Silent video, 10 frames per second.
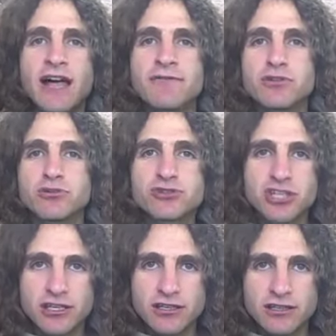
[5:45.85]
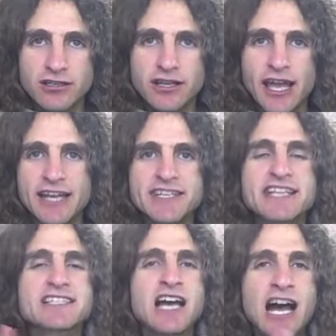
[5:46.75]
evolution. And it
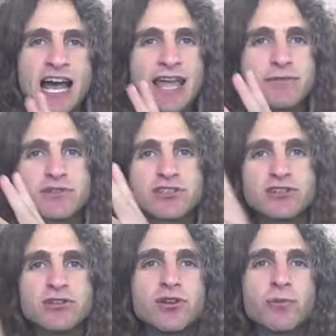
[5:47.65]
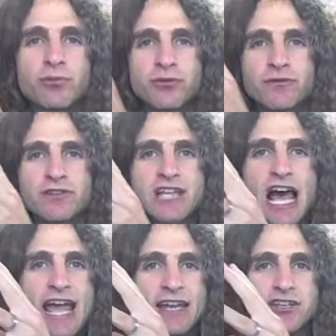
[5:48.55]
takes time to improve the
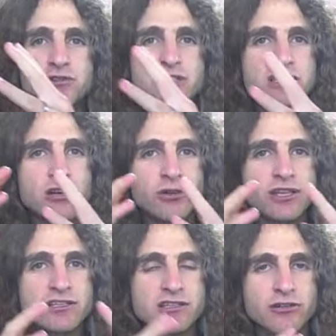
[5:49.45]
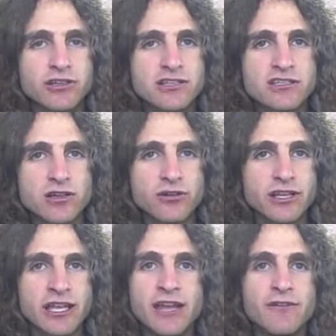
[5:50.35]
diet and do it slowly and slowly and
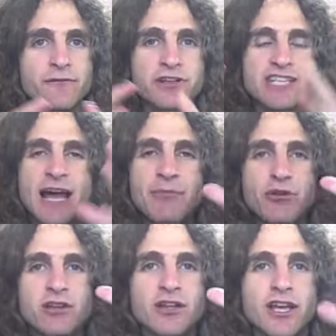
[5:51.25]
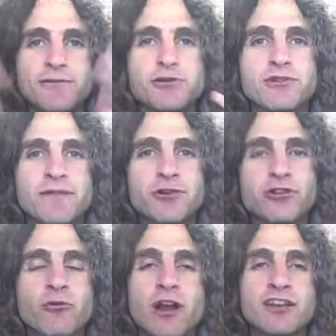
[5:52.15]
slowly. For example, if you're
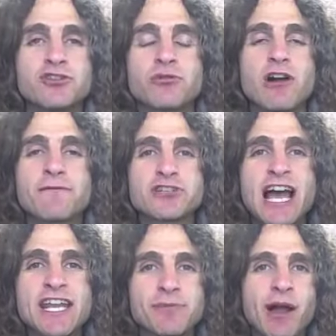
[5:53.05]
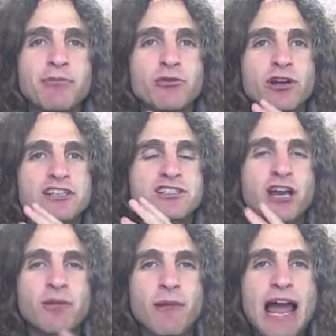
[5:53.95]
to want to do a raw food diet, you probably want to
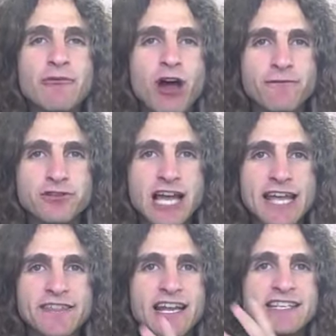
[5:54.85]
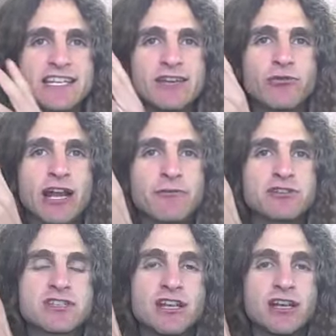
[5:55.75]
start on my raw food diet that I did when
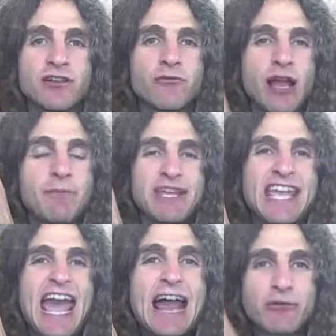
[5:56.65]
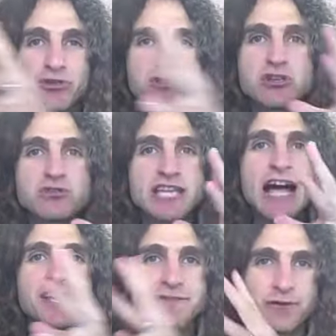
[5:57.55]
I began with those huge
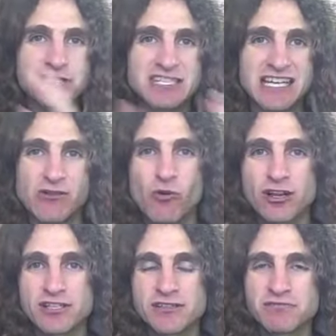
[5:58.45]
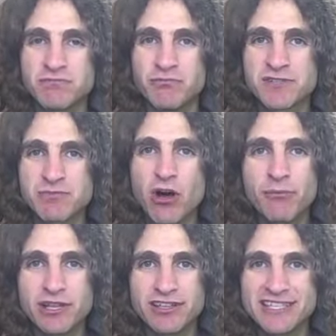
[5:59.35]
salads versus eating one small meal a